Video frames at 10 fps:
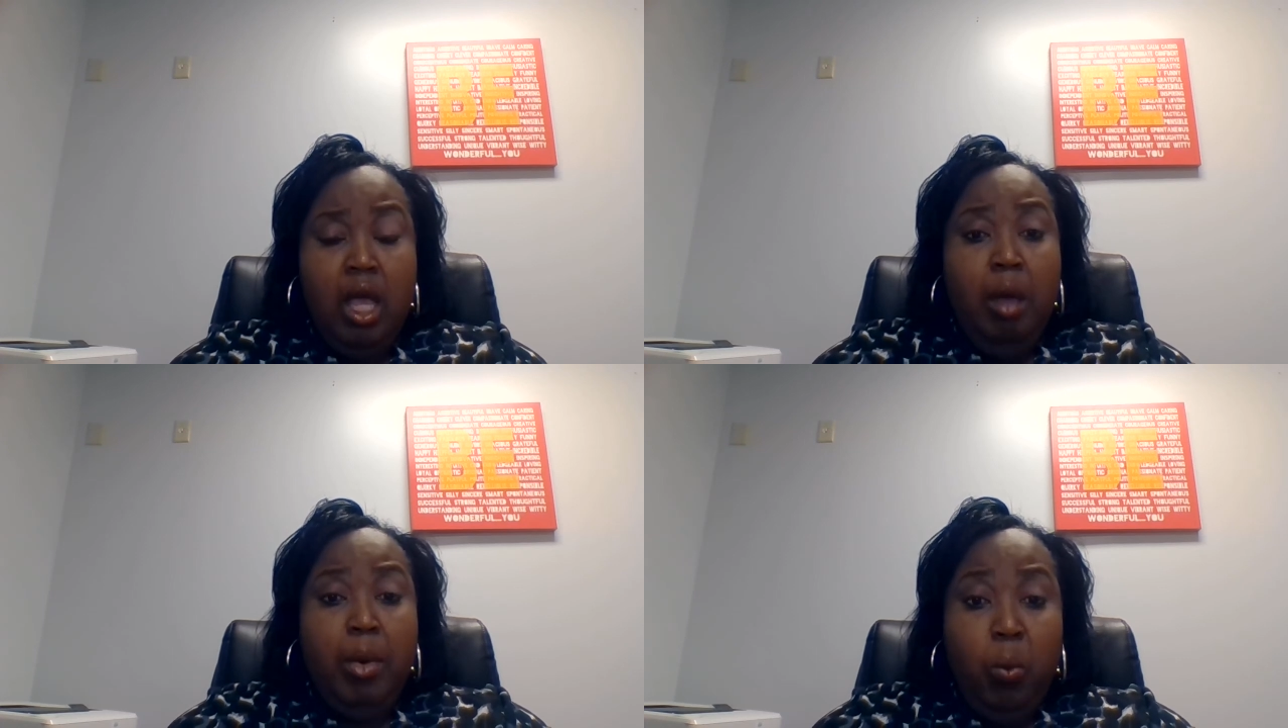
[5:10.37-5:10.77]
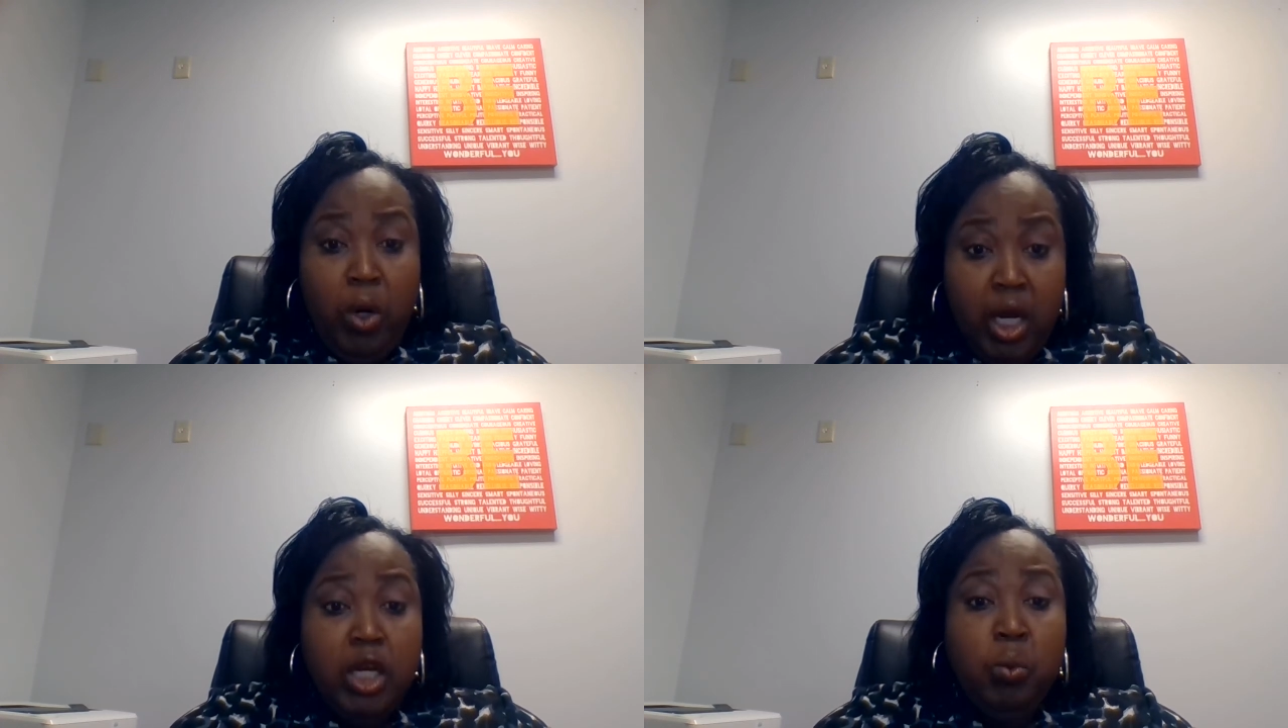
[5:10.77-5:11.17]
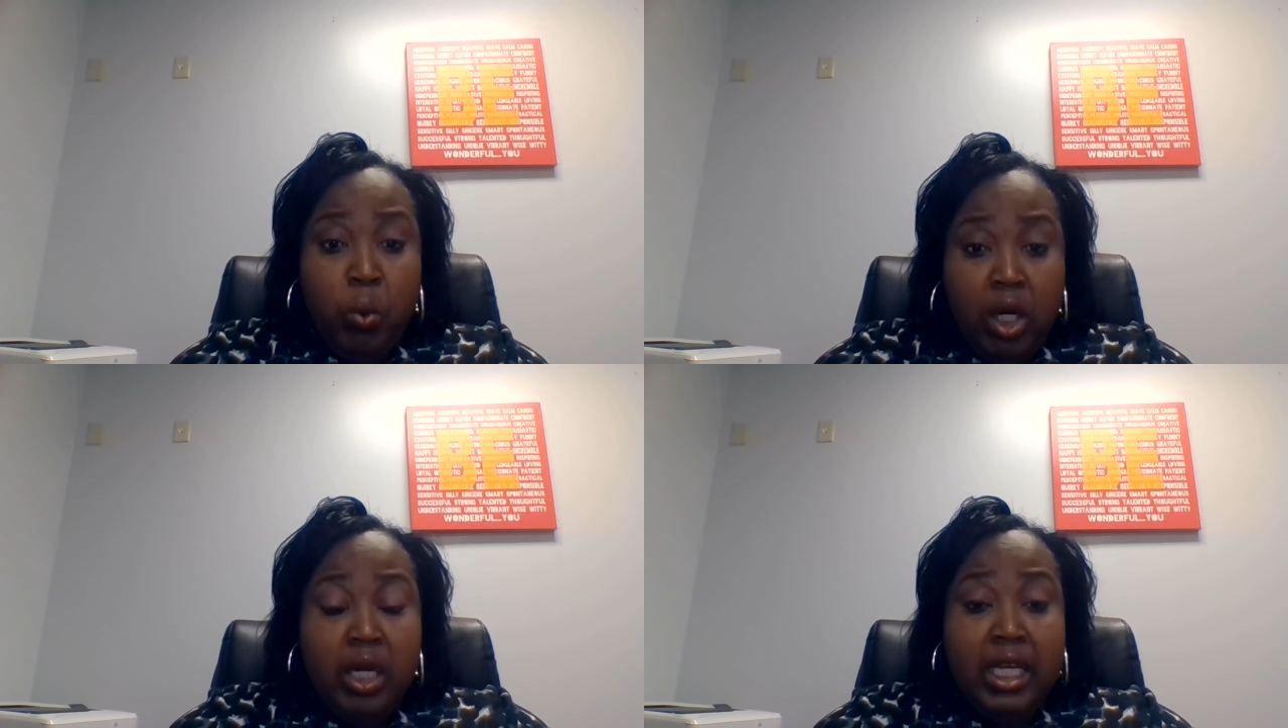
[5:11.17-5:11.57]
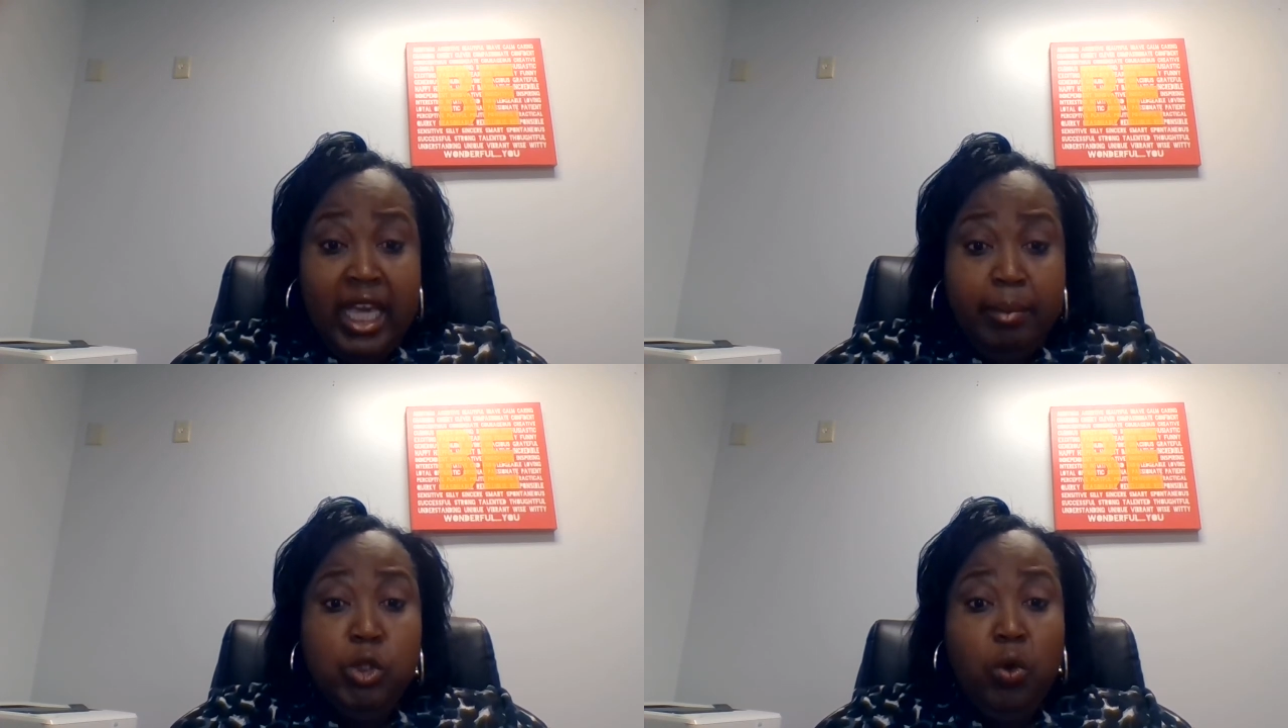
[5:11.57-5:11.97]
But we're gonna
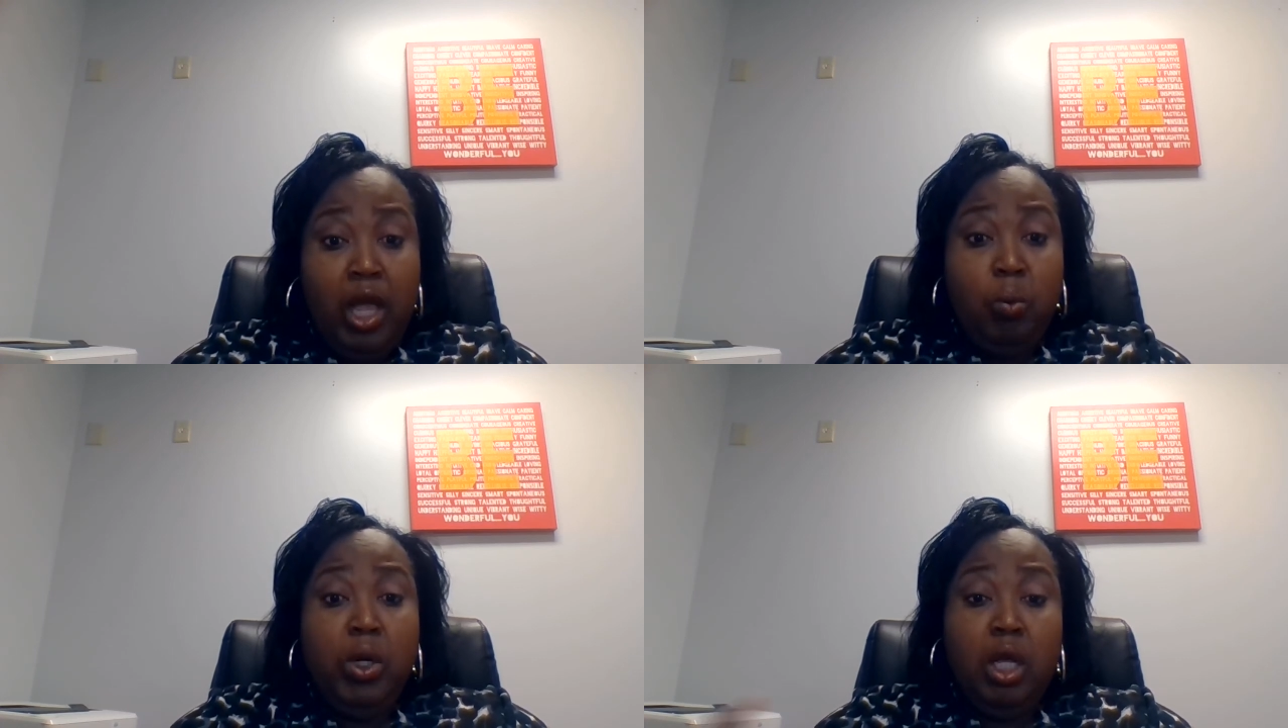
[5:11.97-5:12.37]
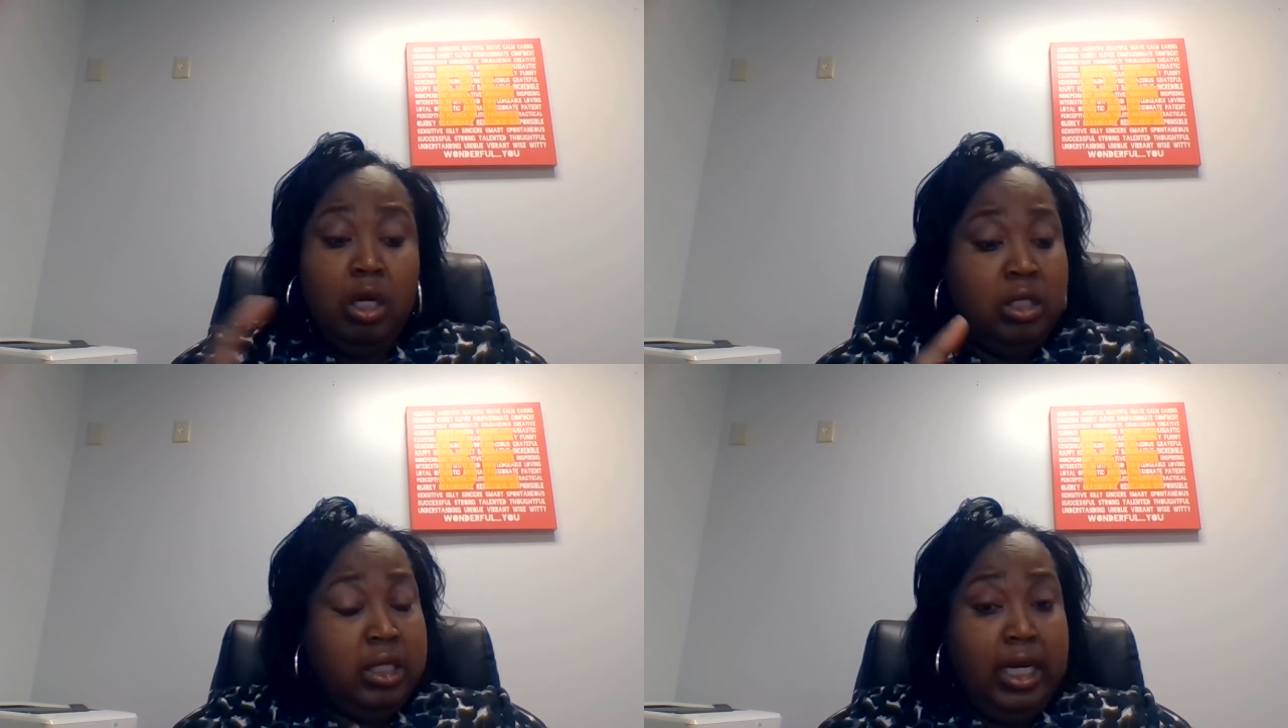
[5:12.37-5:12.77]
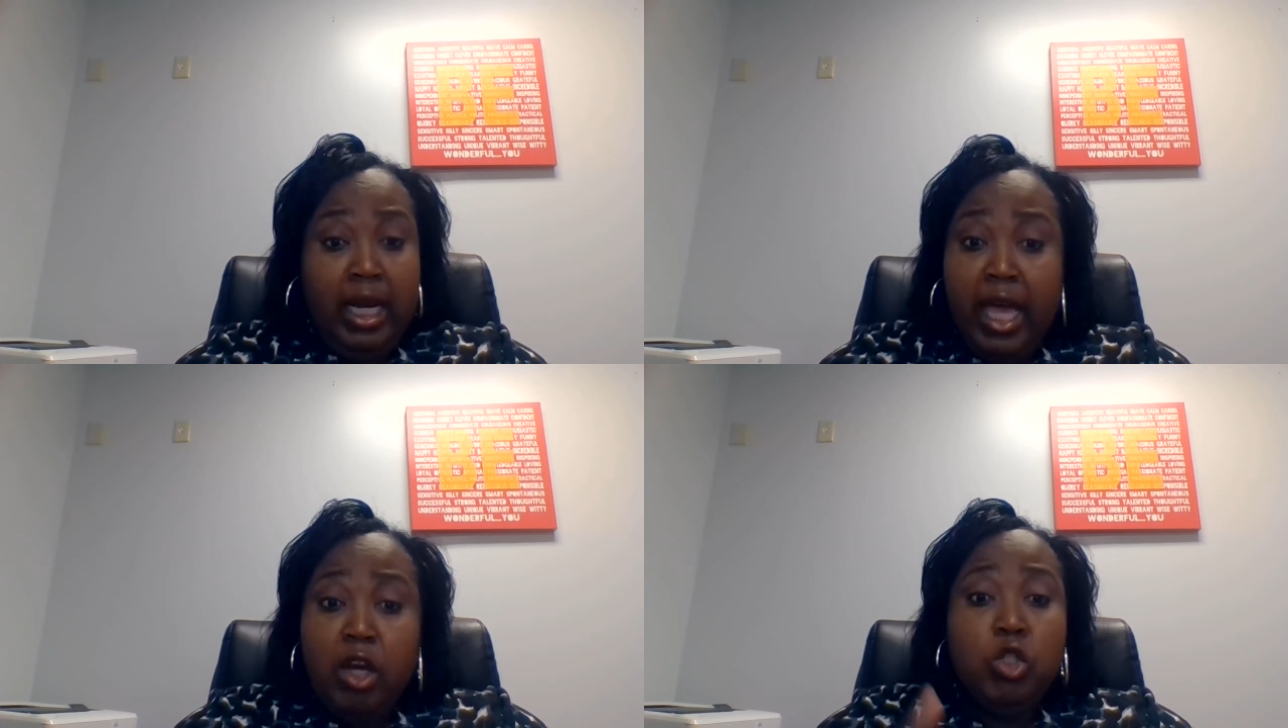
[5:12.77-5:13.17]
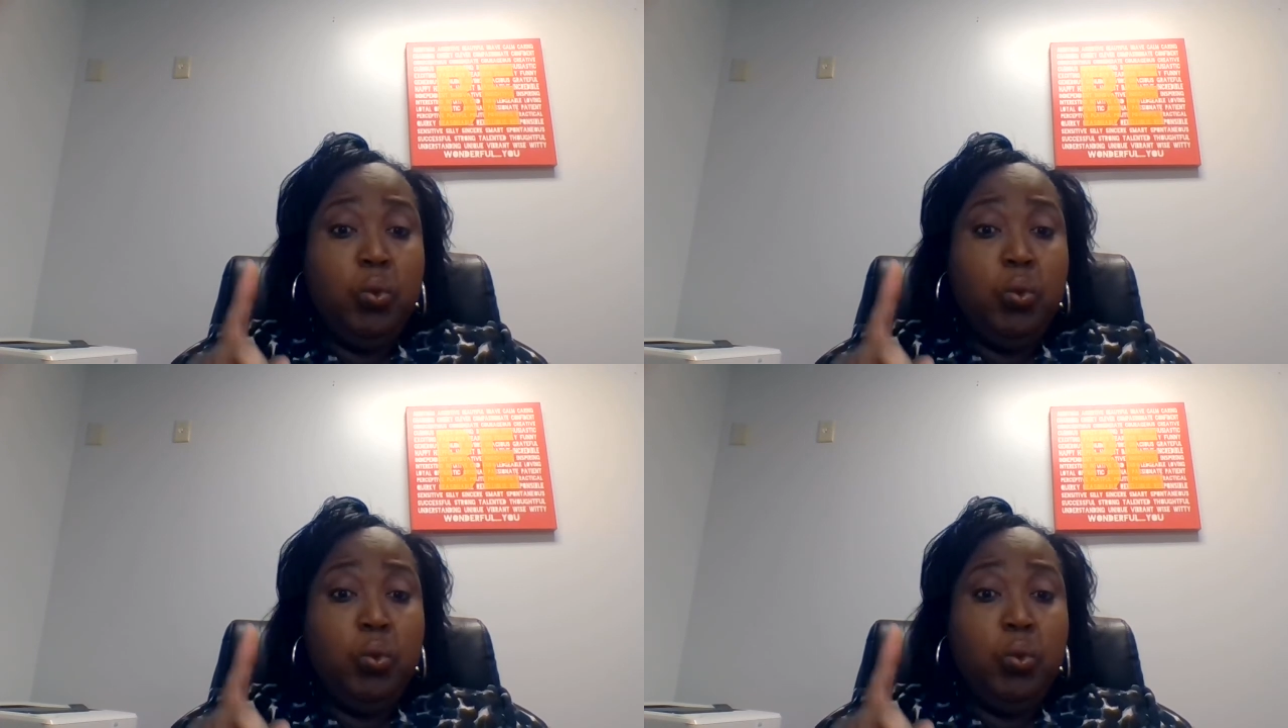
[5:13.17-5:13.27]
keep trying. We're gonna send letters,